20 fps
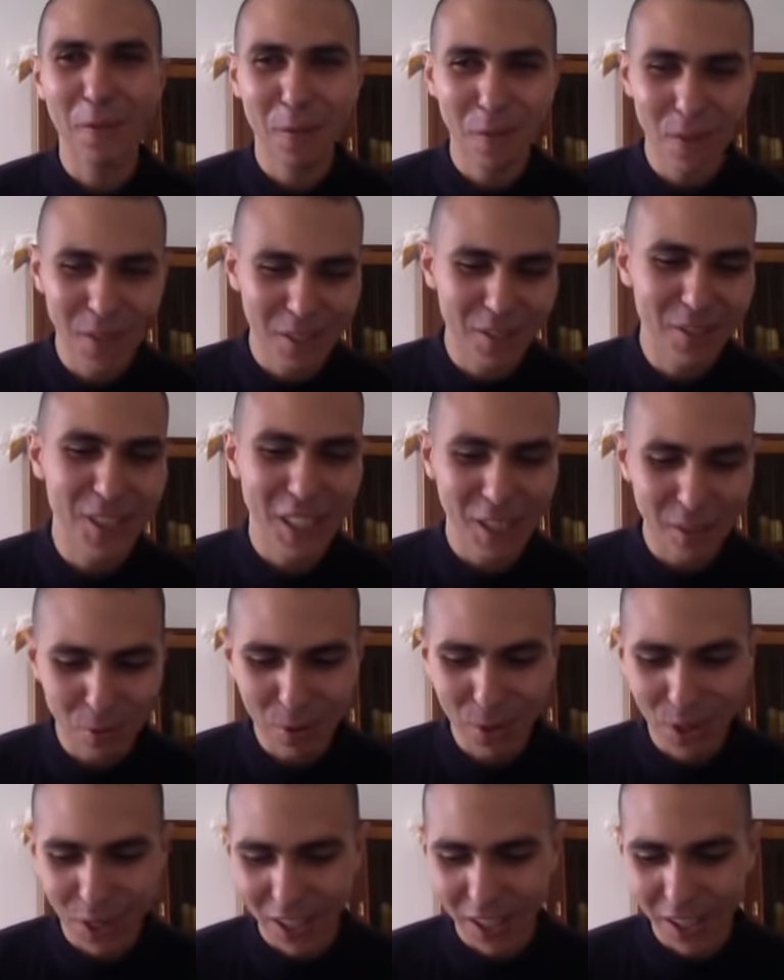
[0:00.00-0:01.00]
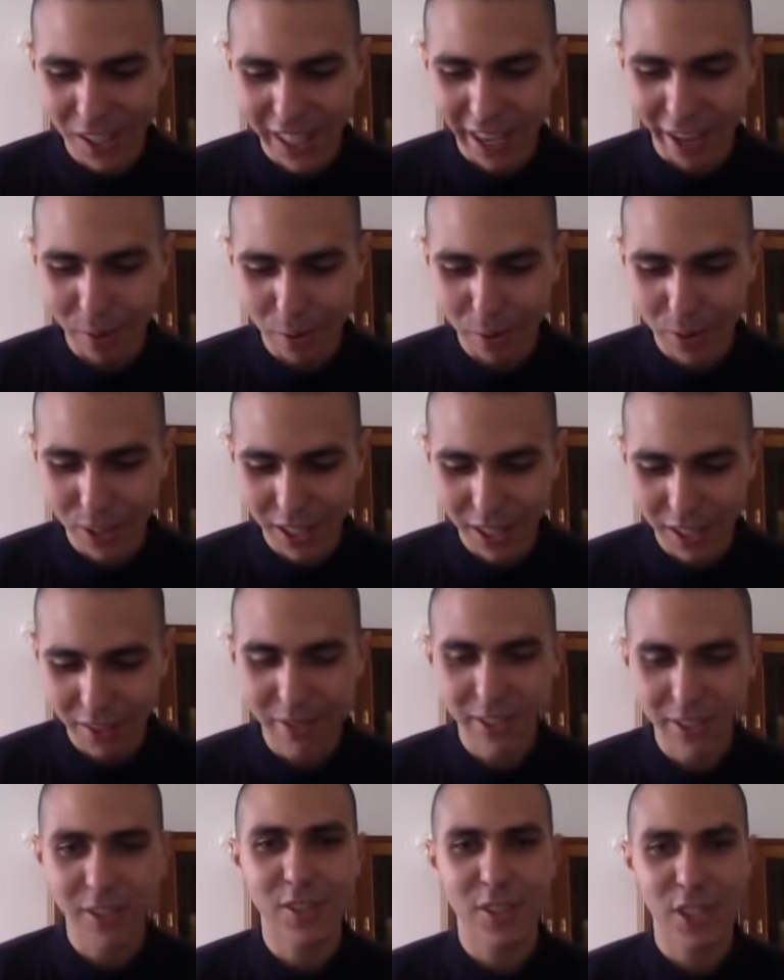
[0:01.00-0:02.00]
we do that. We
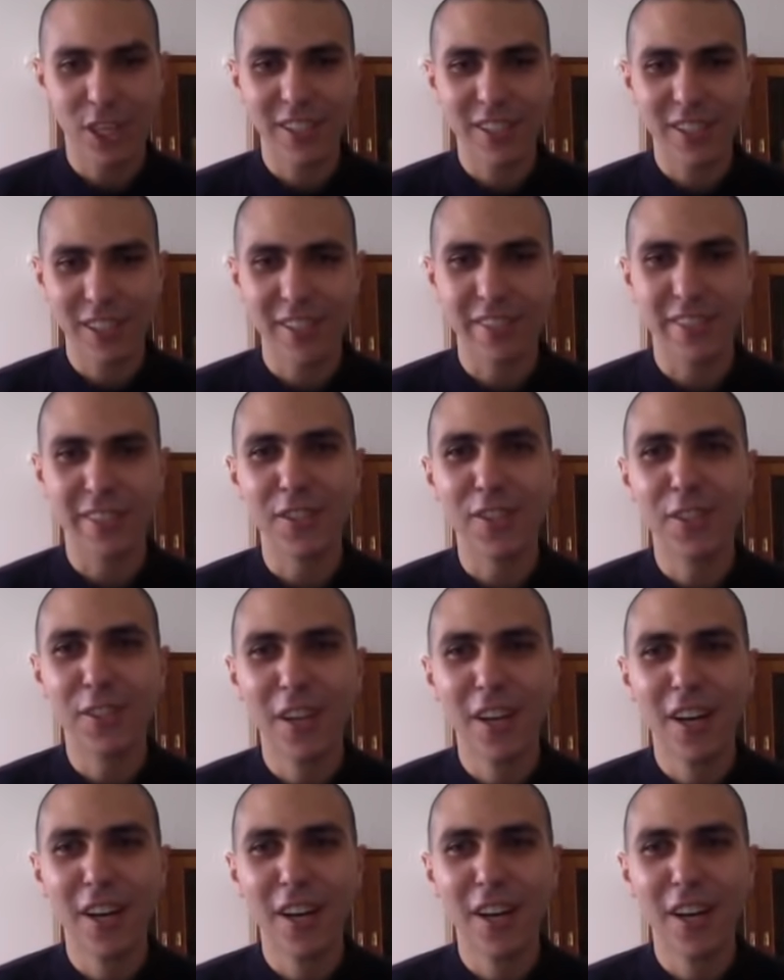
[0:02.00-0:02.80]
even chat in English.